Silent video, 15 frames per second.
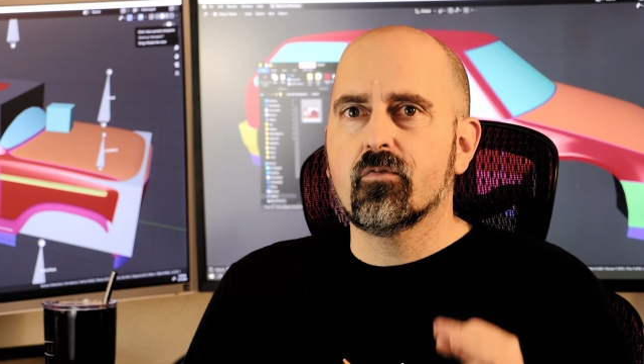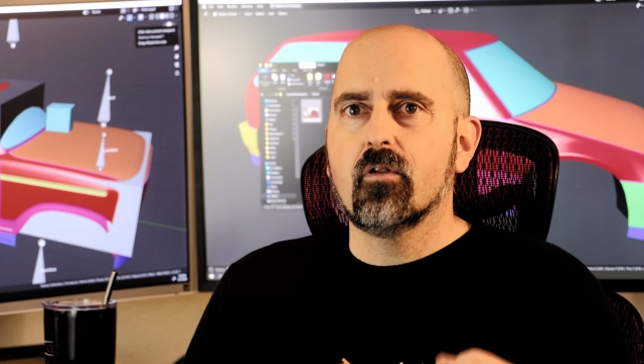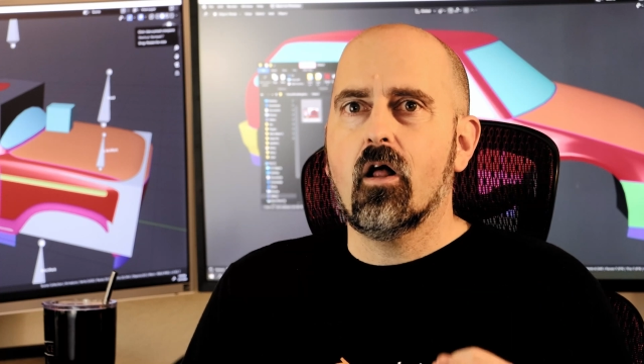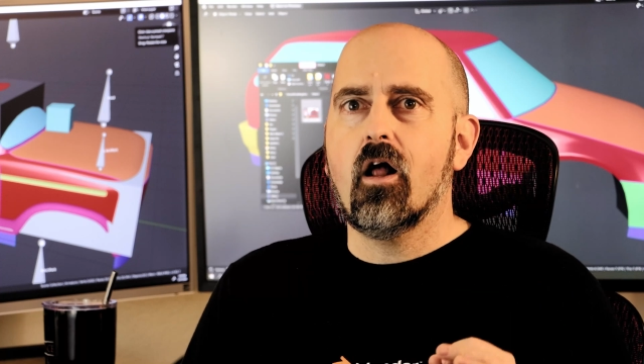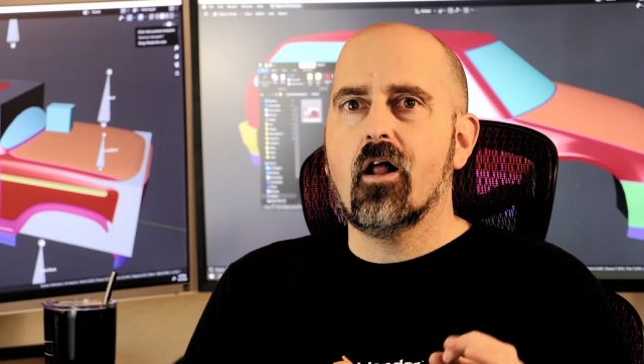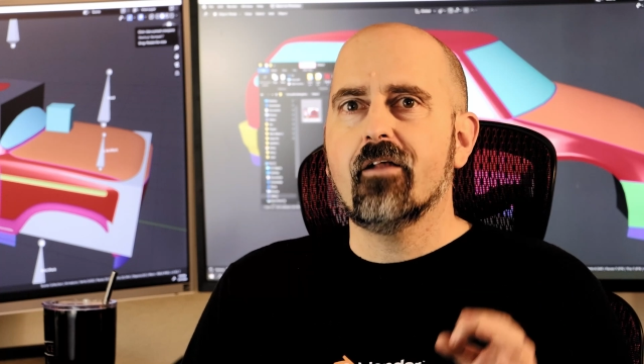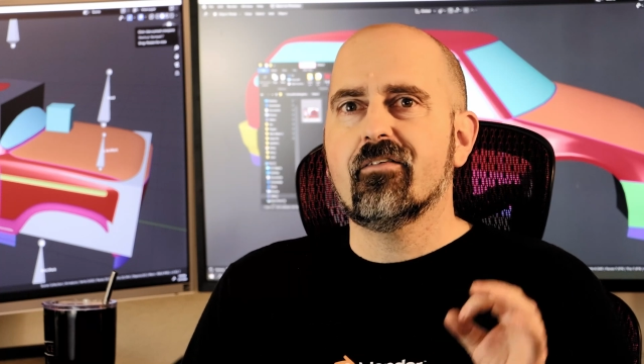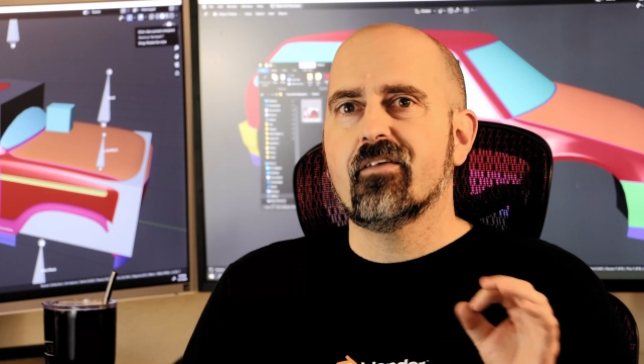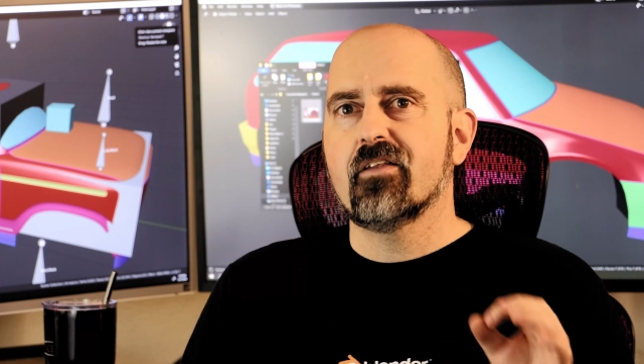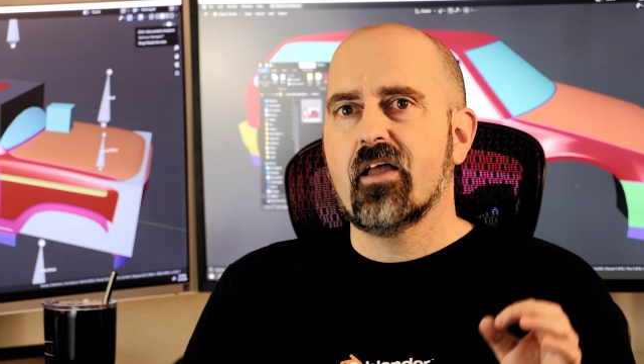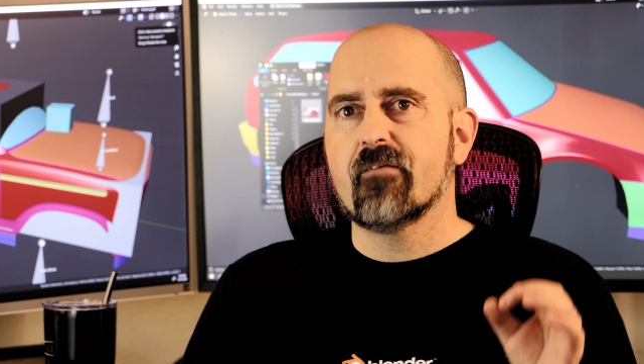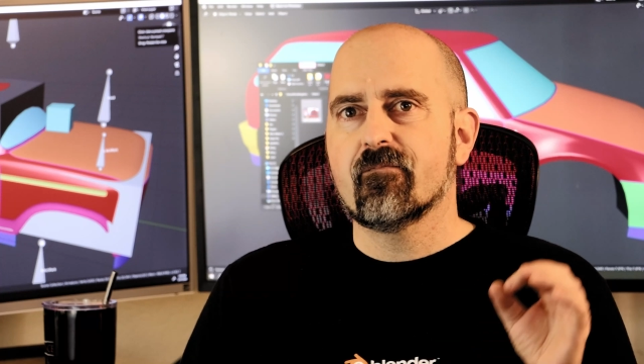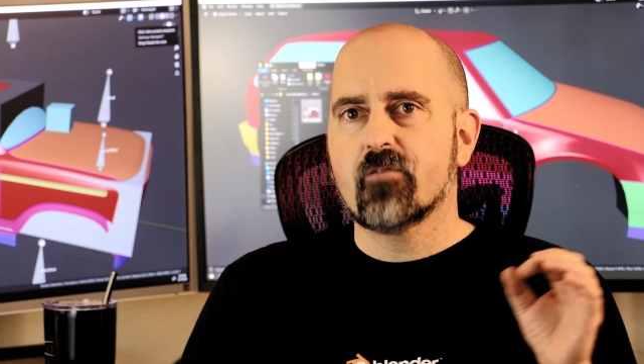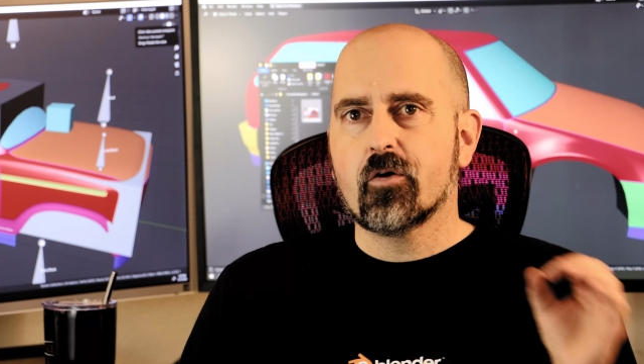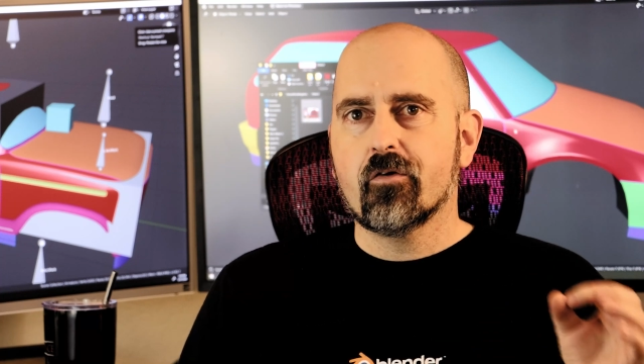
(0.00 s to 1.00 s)
flaws in
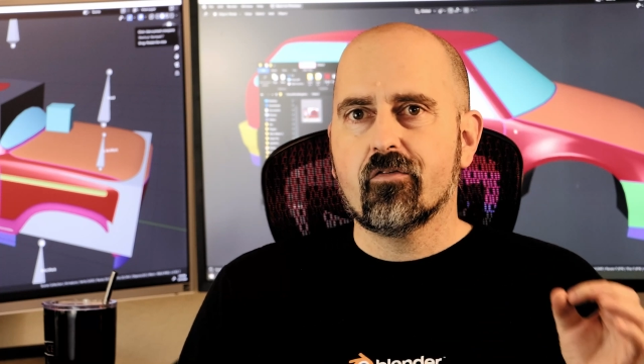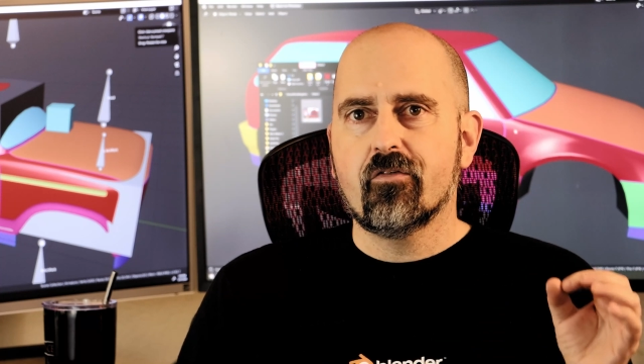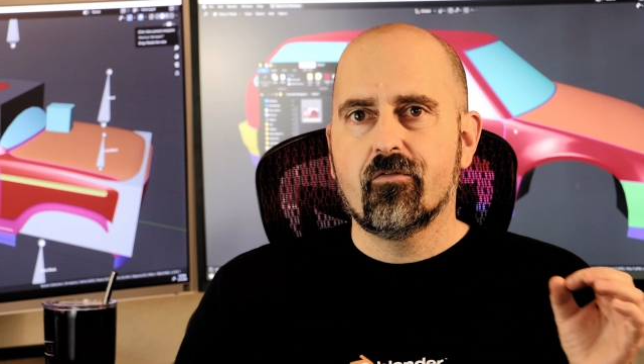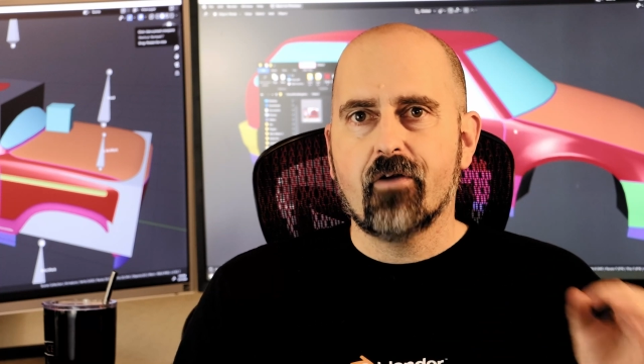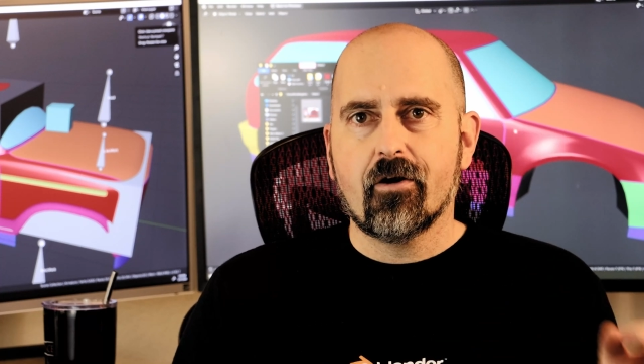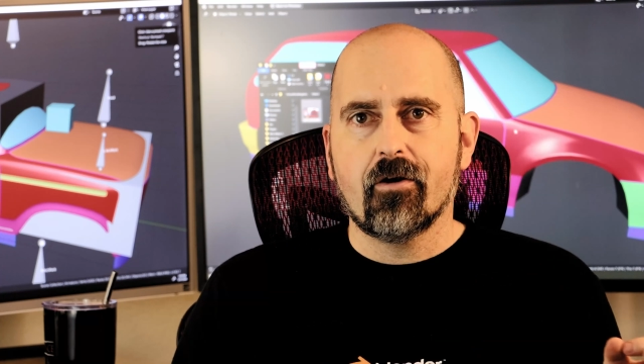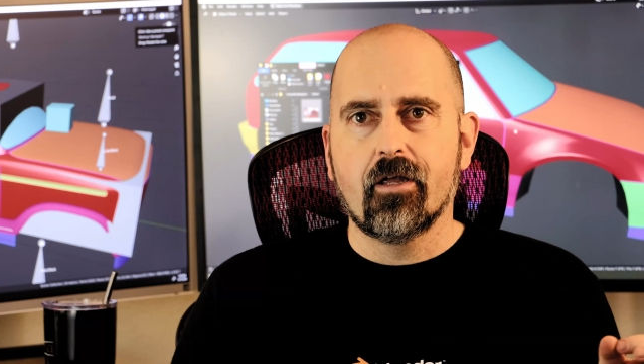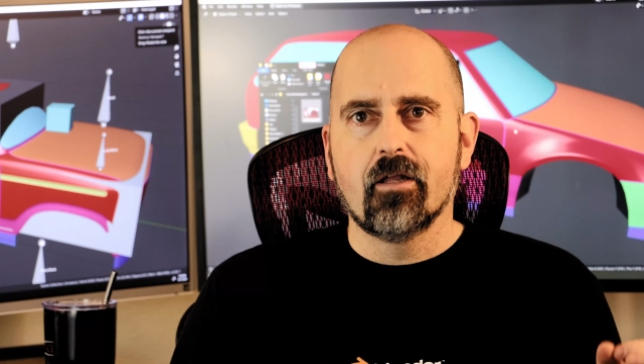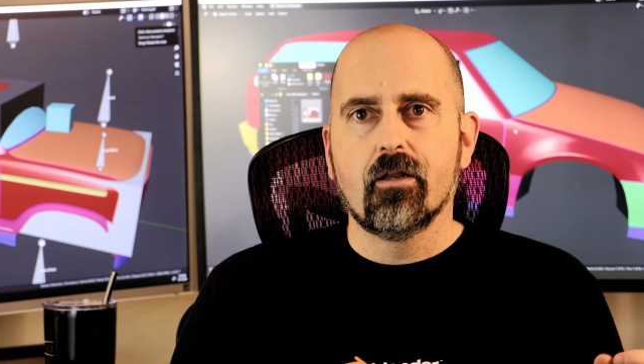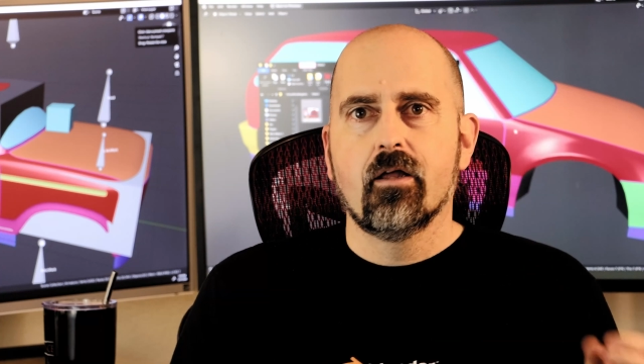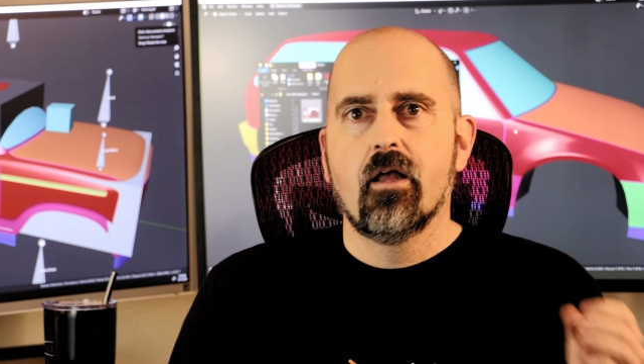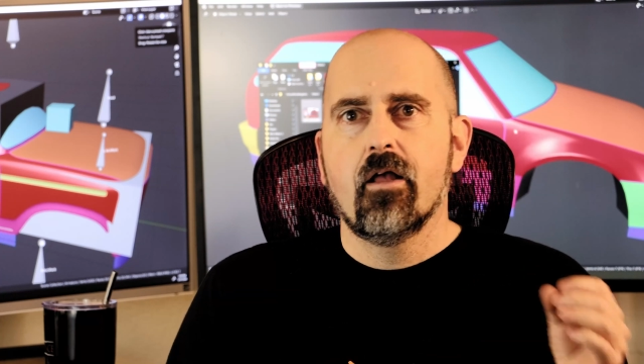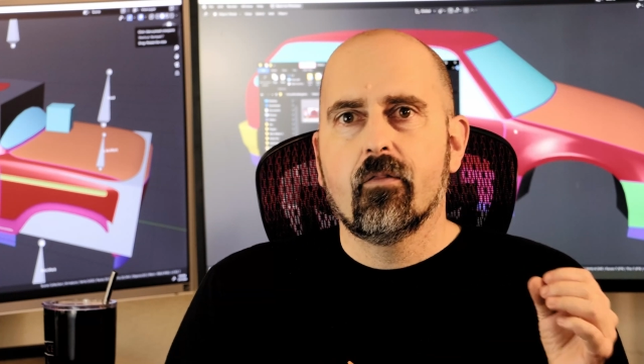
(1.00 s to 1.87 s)
that first variant,